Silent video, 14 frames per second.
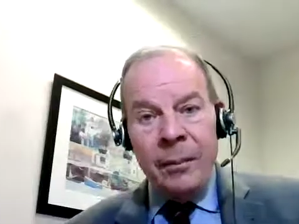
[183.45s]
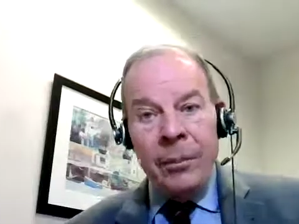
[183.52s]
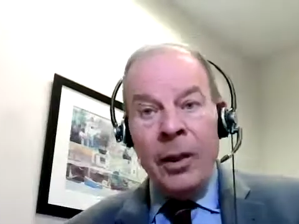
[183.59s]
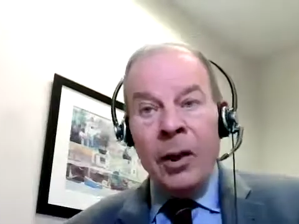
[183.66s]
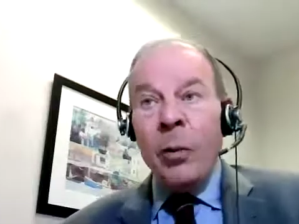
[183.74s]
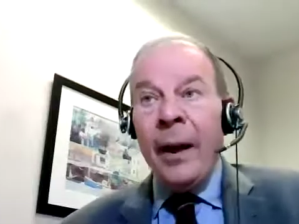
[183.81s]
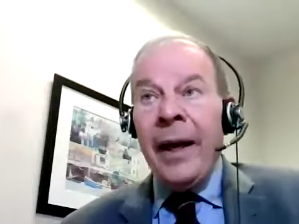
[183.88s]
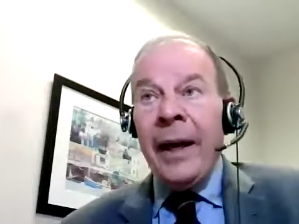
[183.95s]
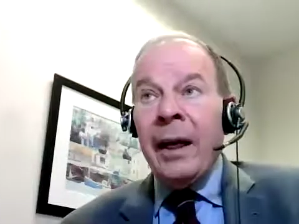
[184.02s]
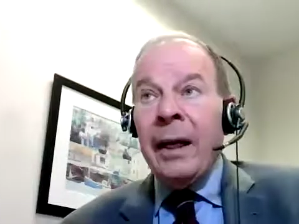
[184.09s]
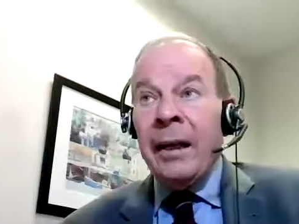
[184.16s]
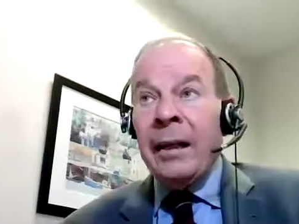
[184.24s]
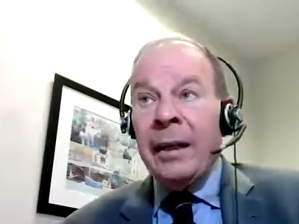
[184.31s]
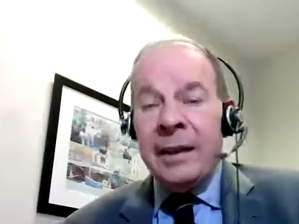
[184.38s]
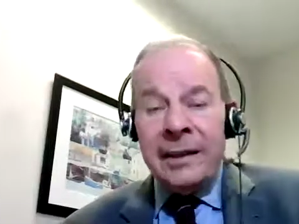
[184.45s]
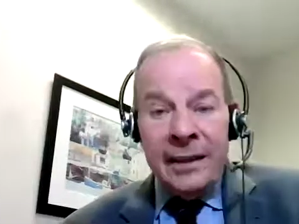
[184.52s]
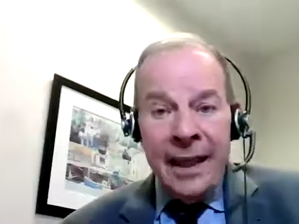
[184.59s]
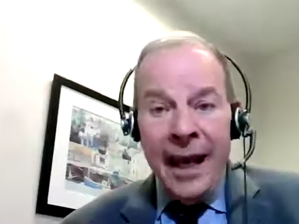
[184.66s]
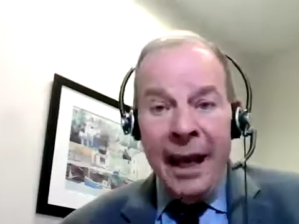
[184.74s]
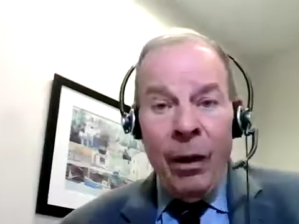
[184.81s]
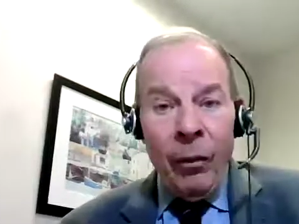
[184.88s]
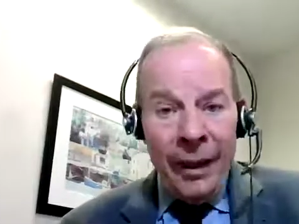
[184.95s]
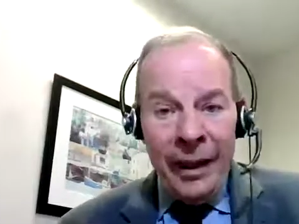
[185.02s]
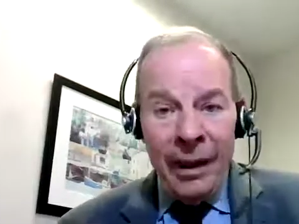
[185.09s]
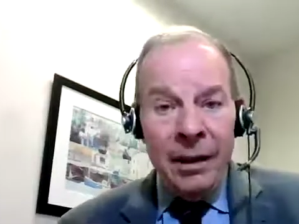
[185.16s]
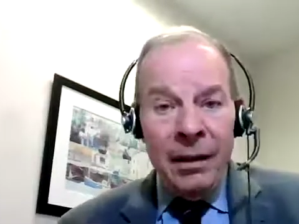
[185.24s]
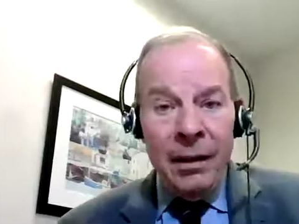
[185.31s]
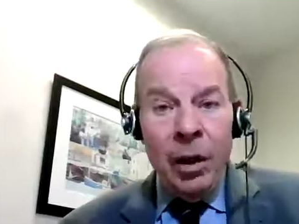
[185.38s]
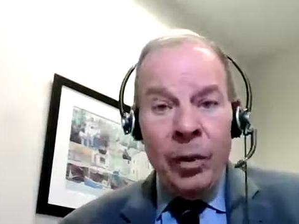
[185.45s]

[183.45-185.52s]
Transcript: But Greg is now in